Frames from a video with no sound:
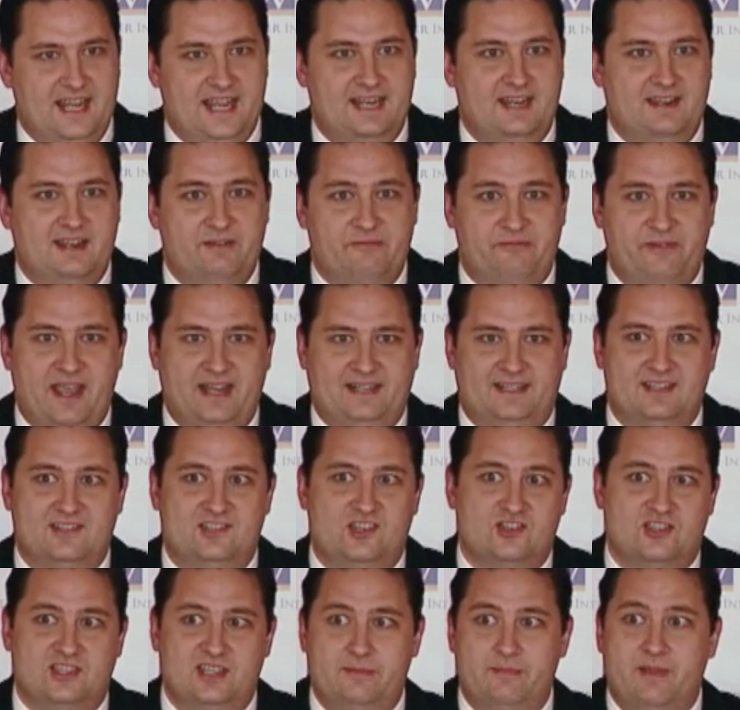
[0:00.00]
And in fact, it's
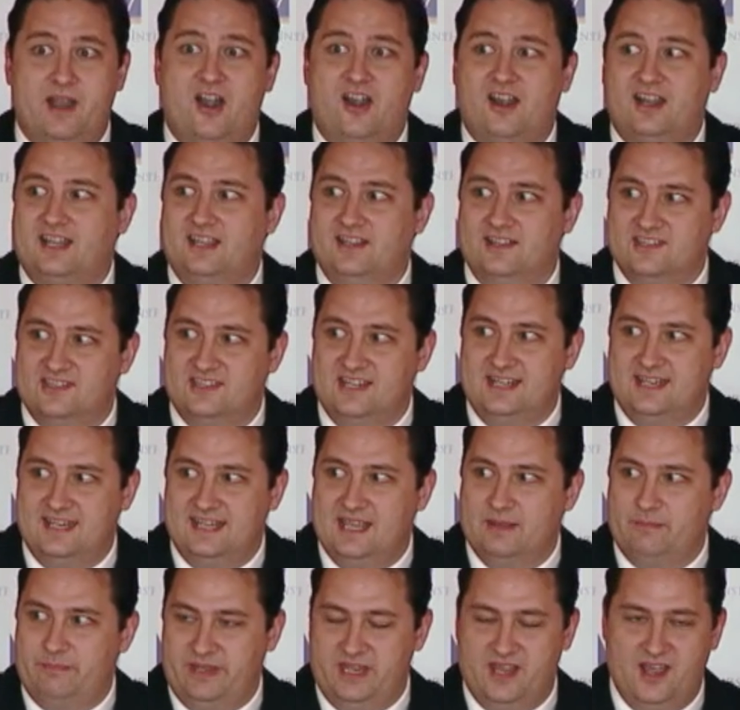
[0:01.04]
just the Americans need to
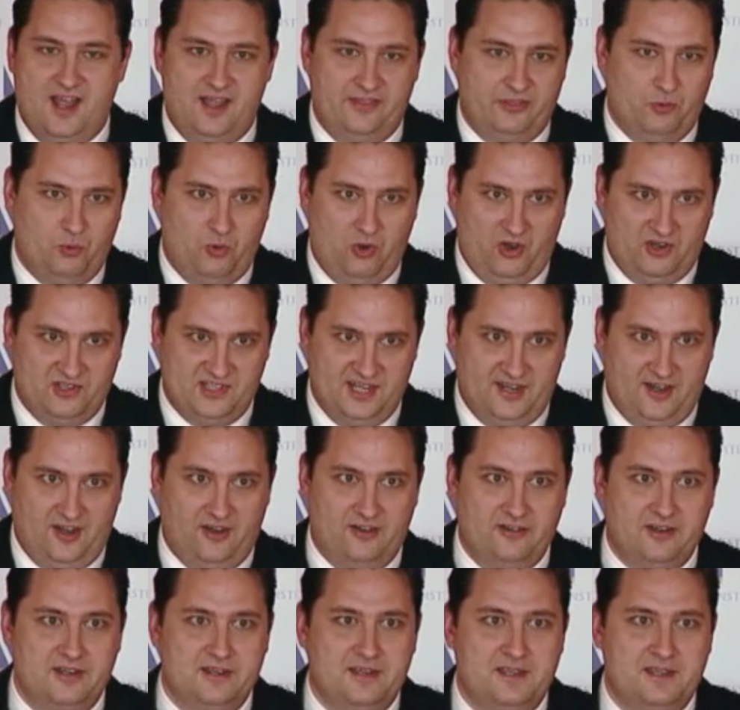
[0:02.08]
get beyond the war on terror.